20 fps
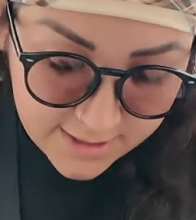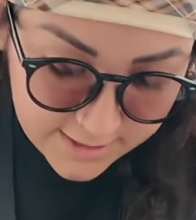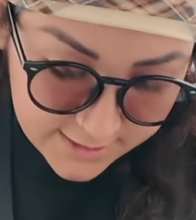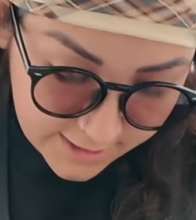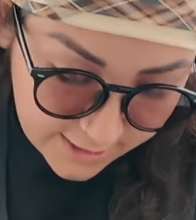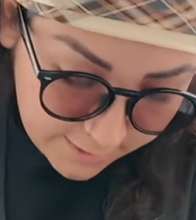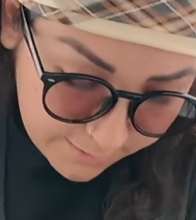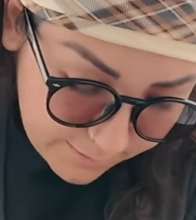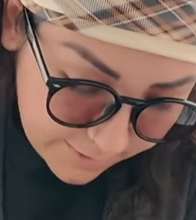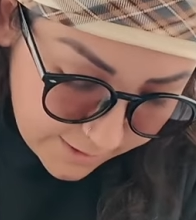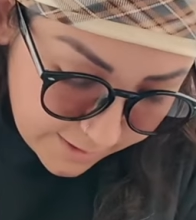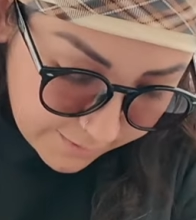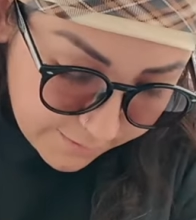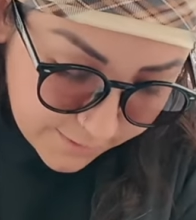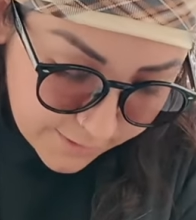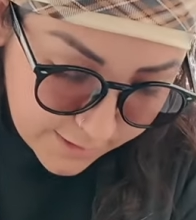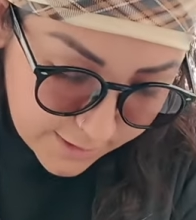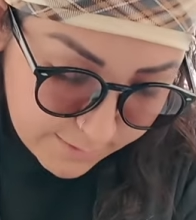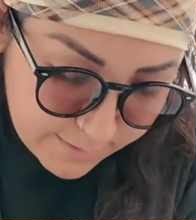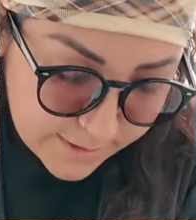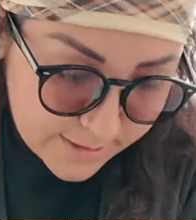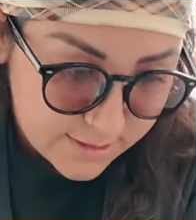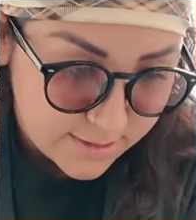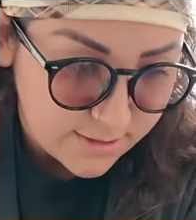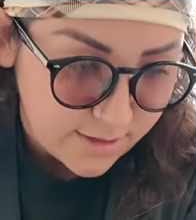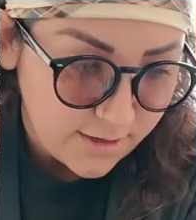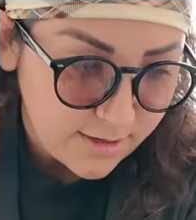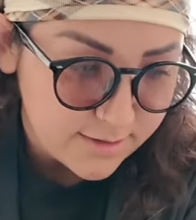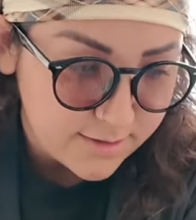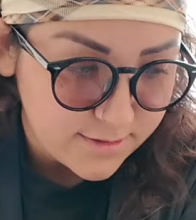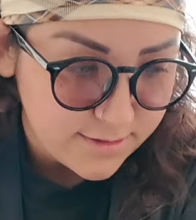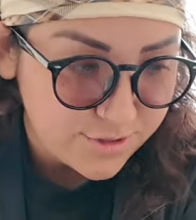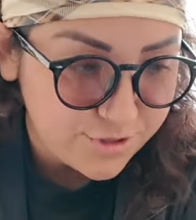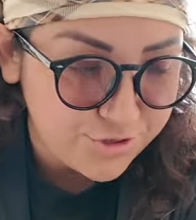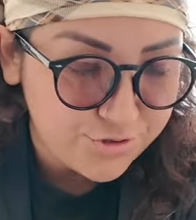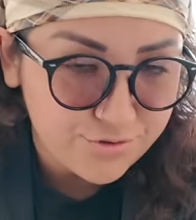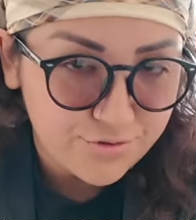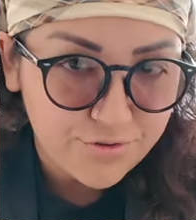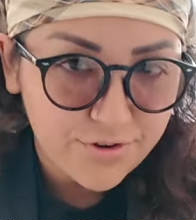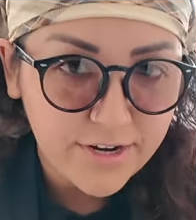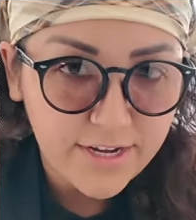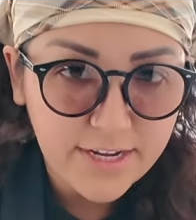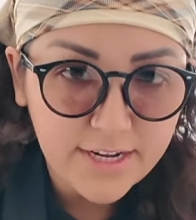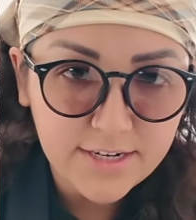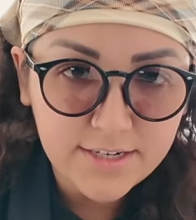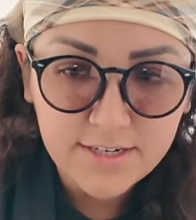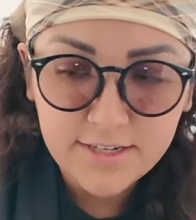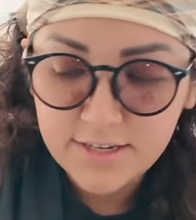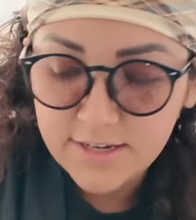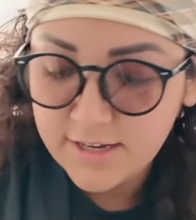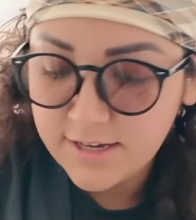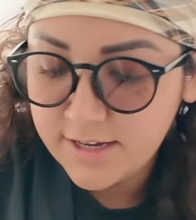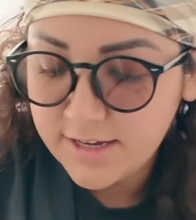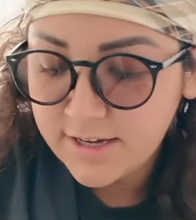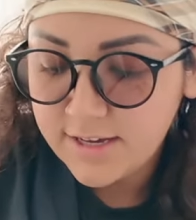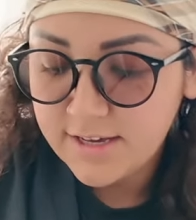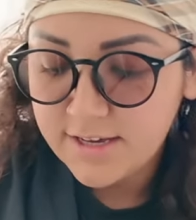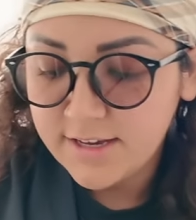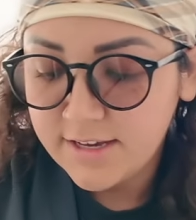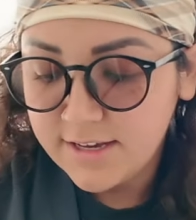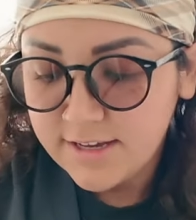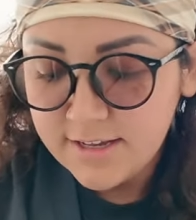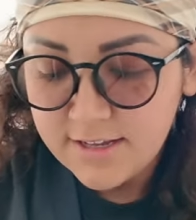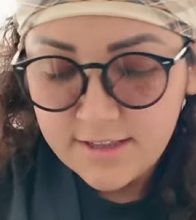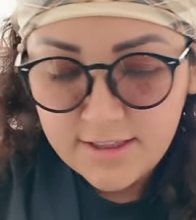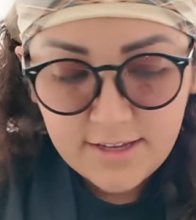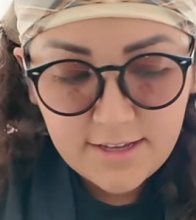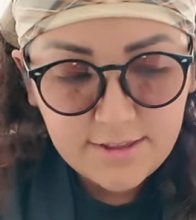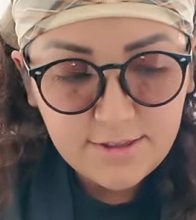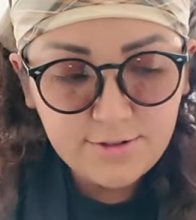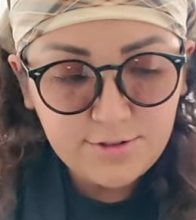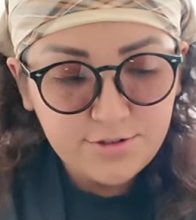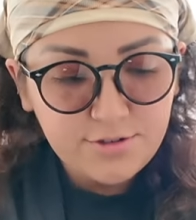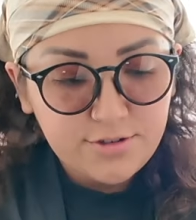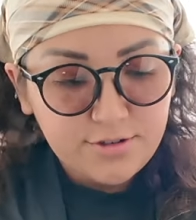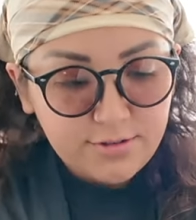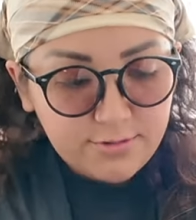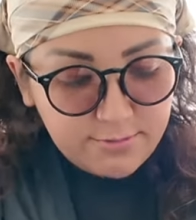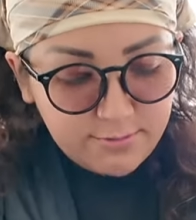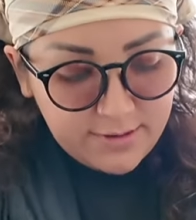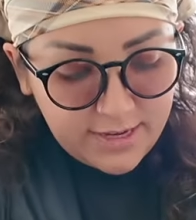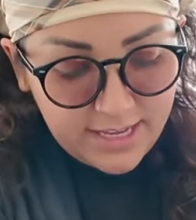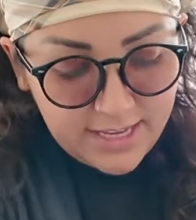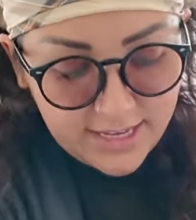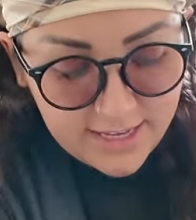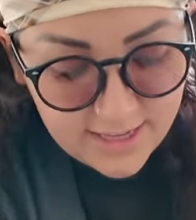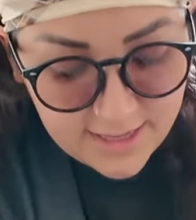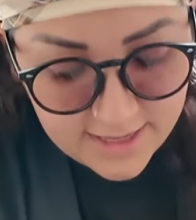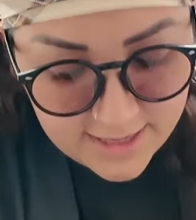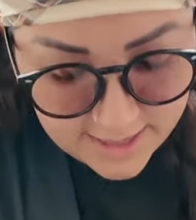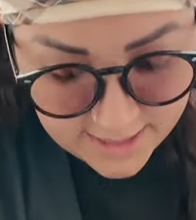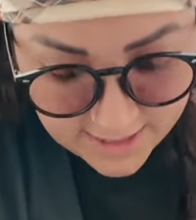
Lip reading: Damn, I feel like my socks shrinked. Like there's no way.